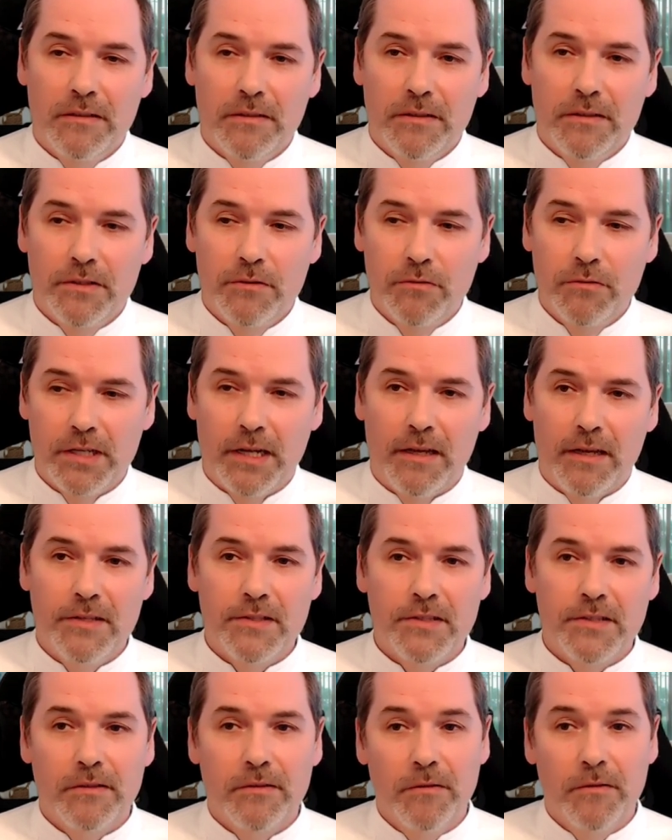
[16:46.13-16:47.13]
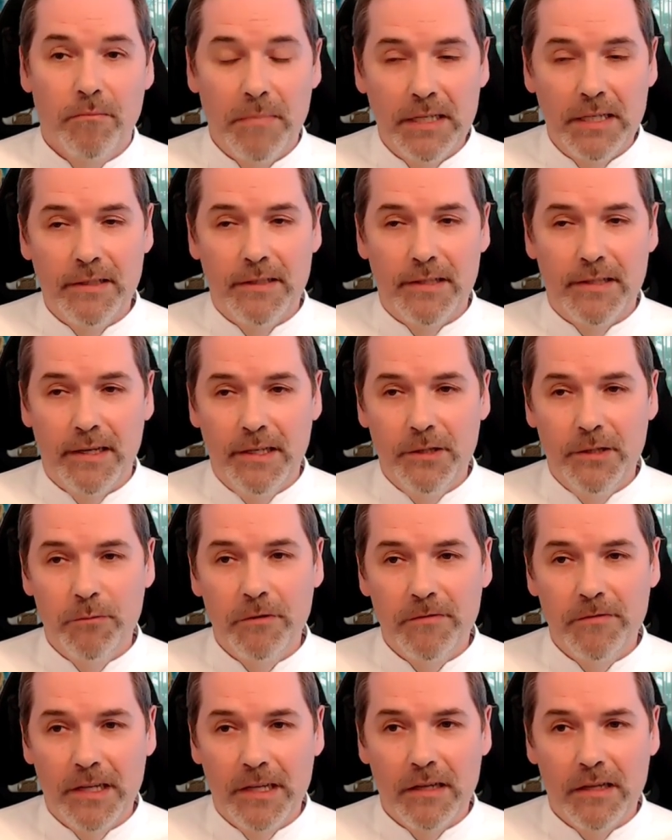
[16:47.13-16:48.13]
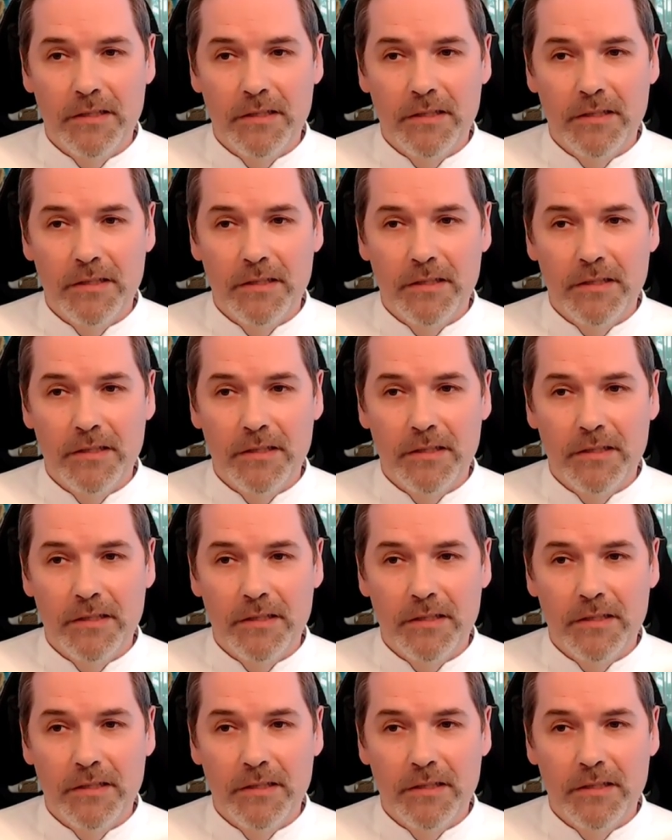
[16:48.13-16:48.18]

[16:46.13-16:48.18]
suggest meditate with the